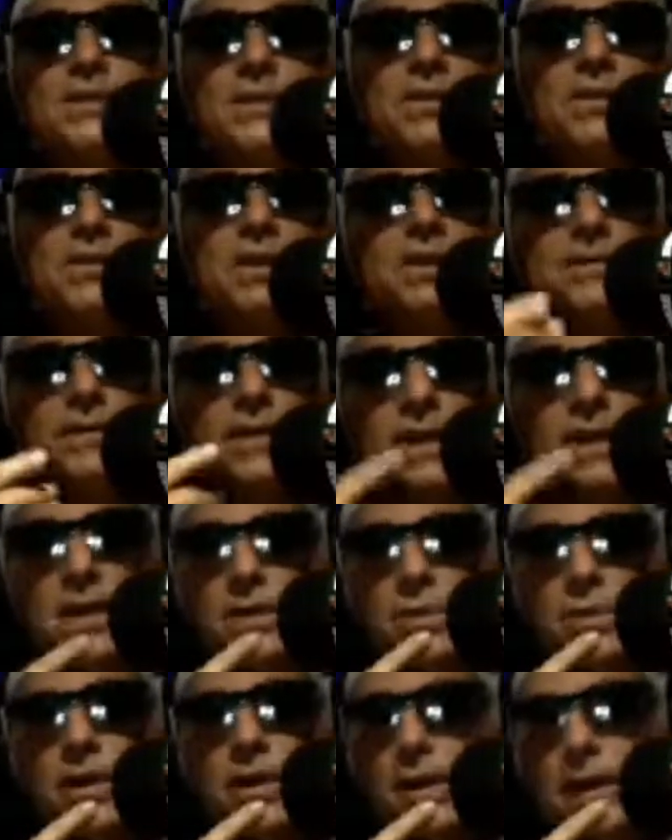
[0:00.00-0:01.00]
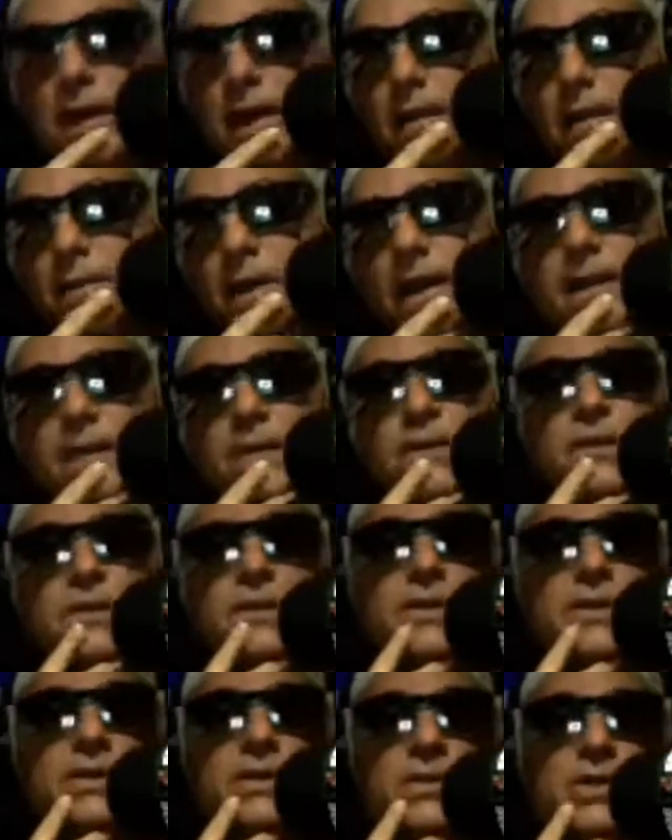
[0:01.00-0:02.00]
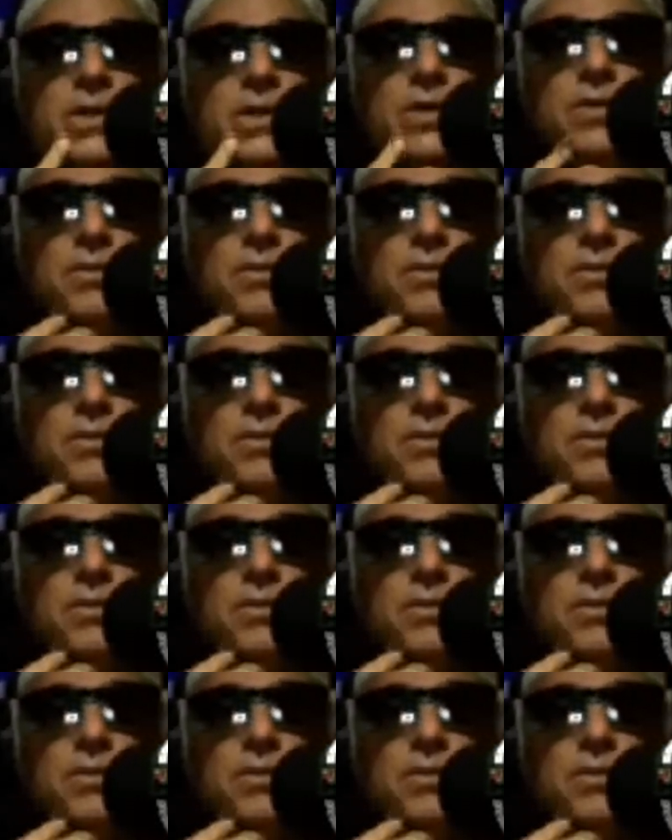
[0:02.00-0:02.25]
So if anyway, I might do another show